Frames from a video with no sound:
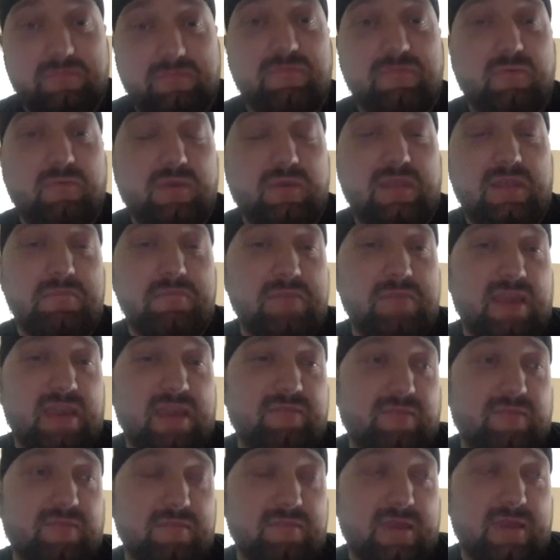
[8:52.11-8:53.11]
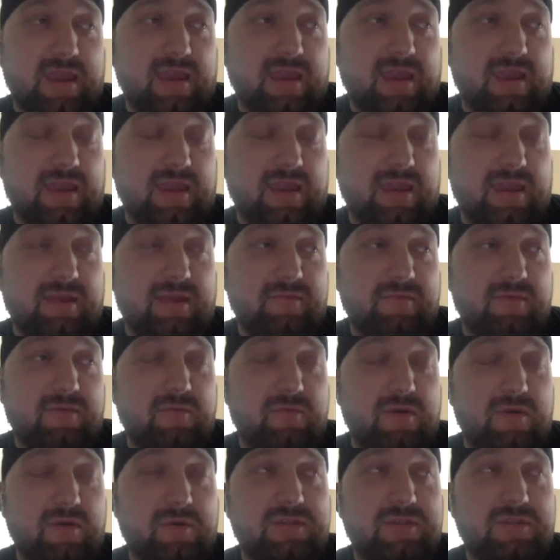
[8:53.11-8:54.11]
really big for me. And when
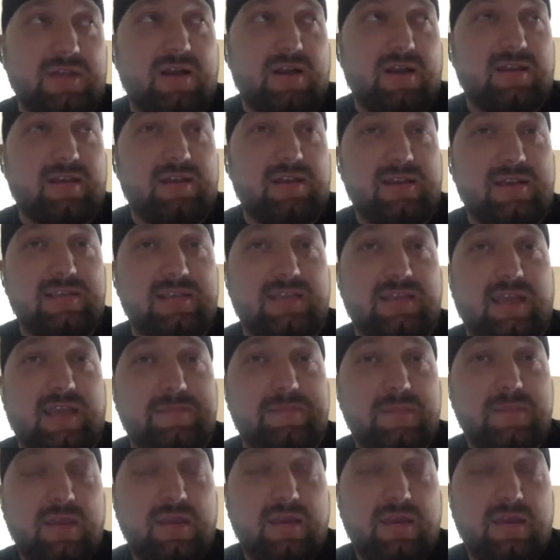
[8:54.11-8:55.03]
we were talking, he's like,